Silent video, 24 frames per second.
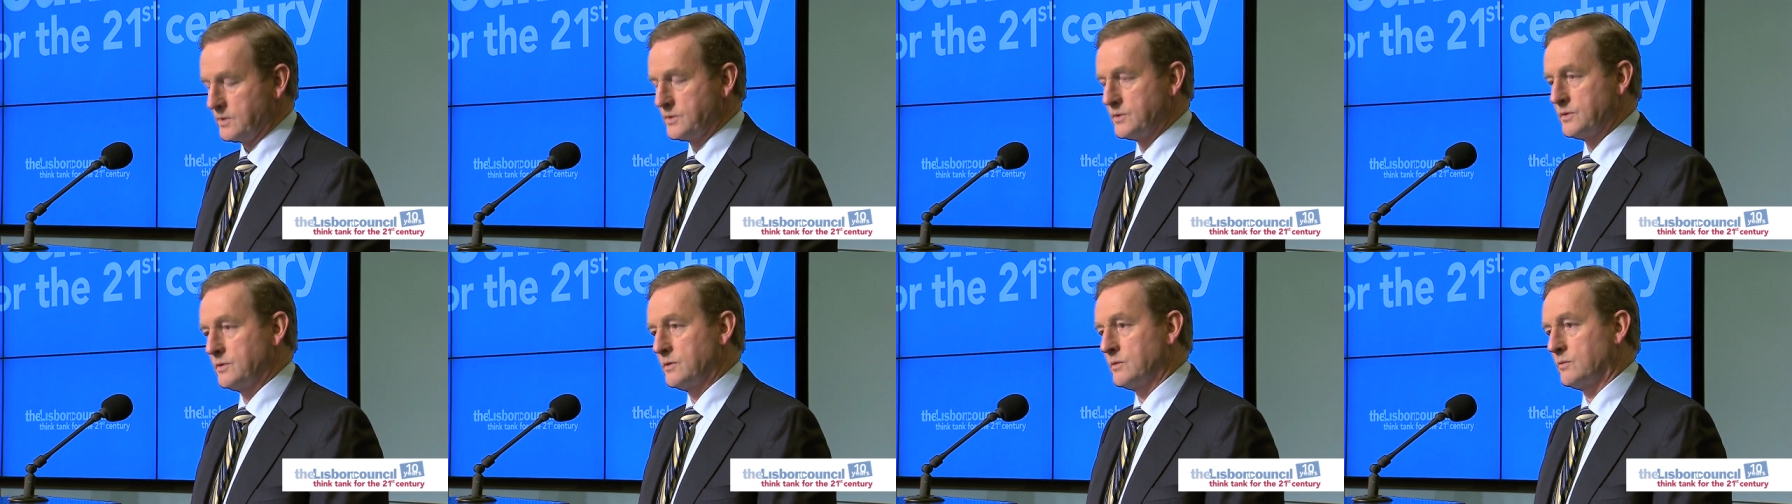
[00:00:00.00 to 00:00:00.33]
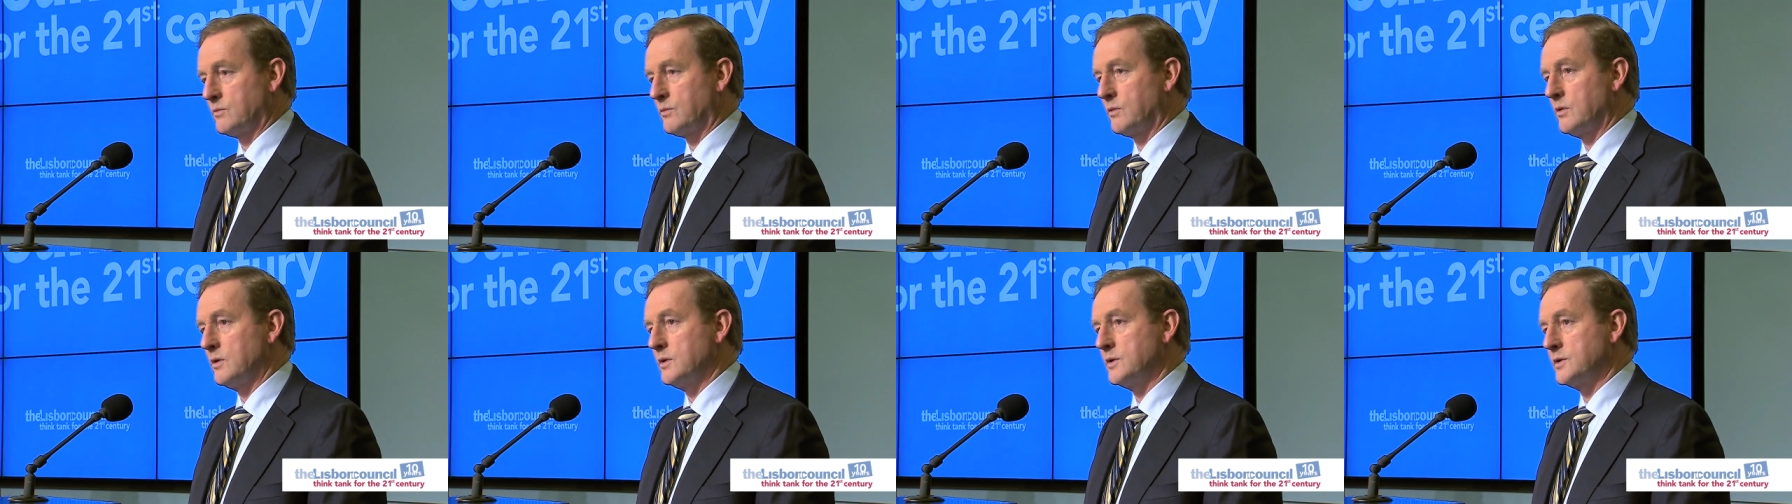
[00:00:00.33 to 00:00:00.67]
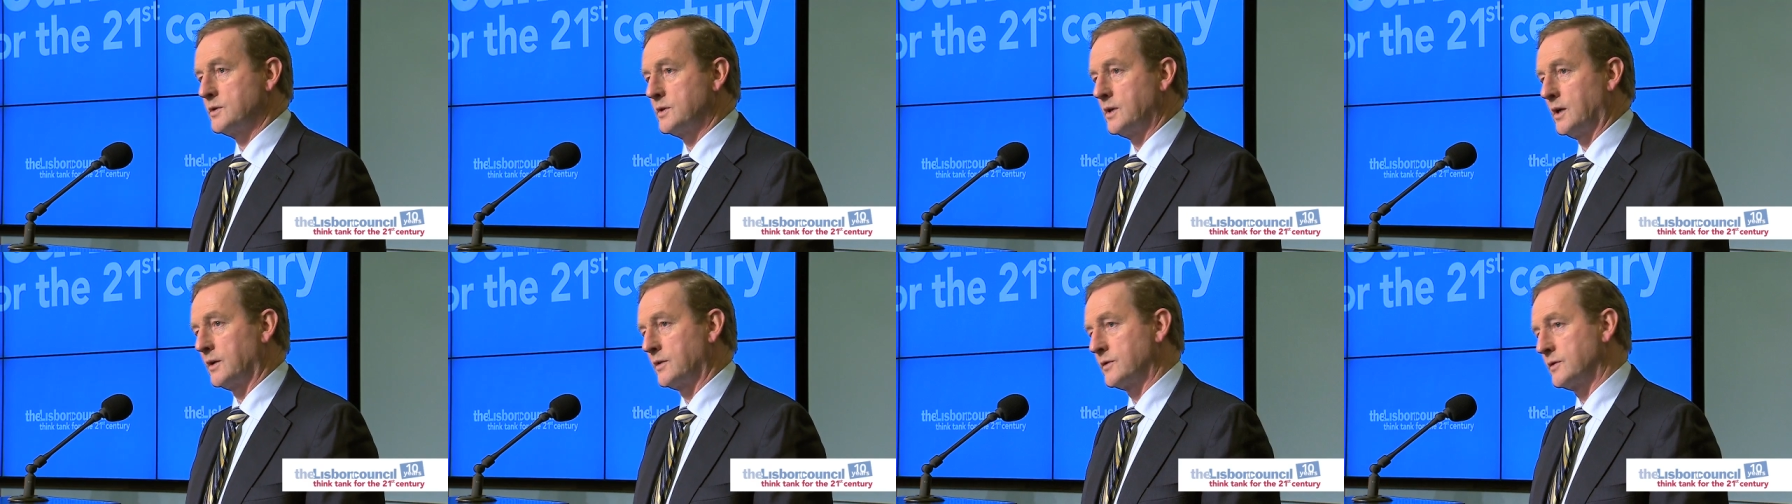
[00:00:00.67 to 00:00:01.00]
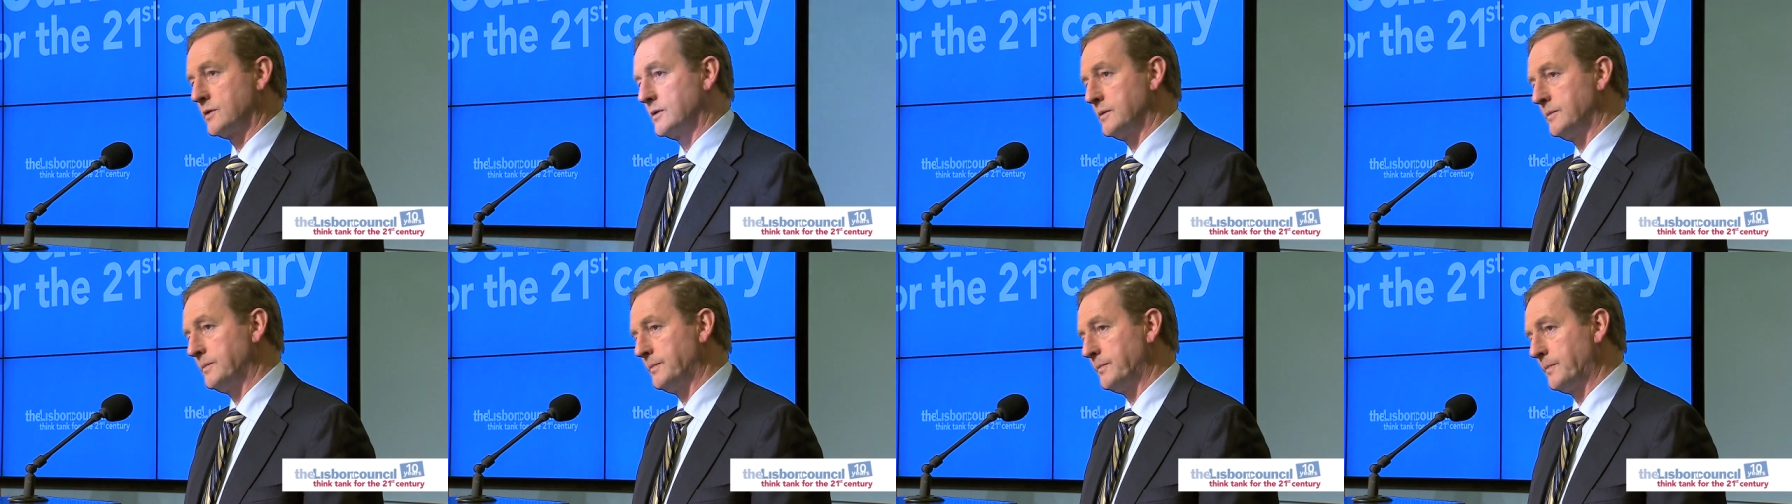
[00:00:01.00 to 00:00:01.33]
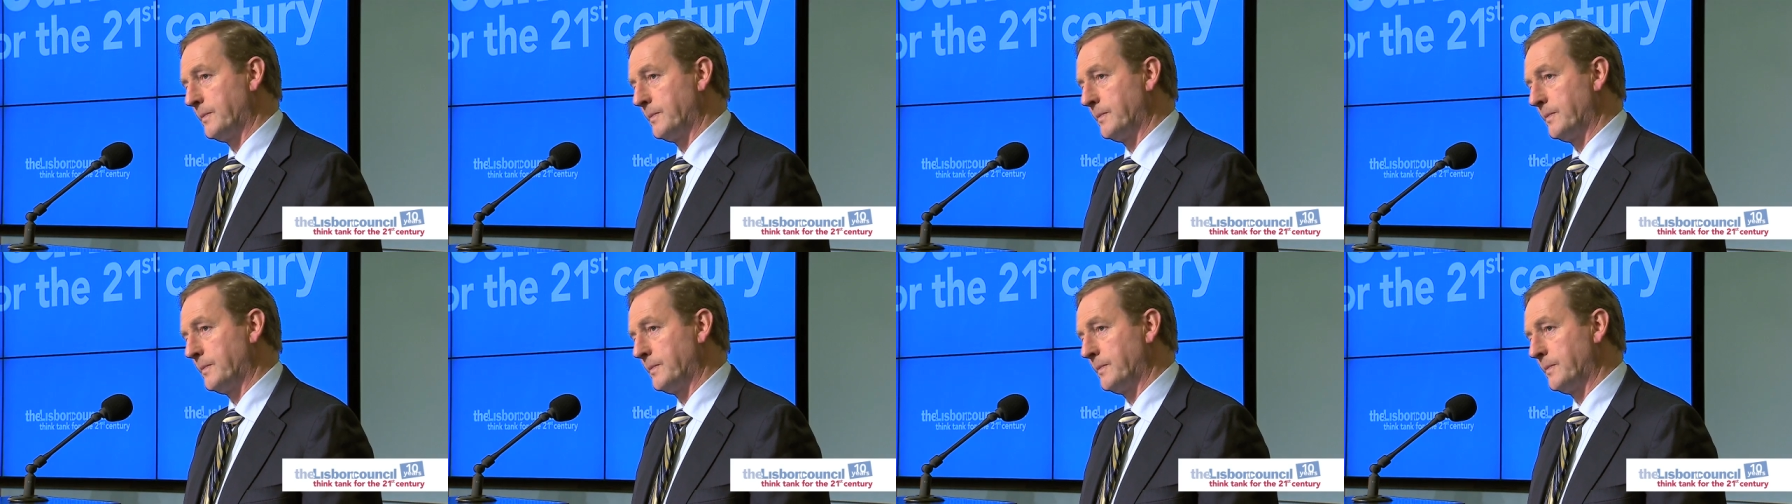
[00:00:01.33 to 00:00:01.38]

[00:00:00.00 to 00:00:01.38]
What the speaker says: So the words that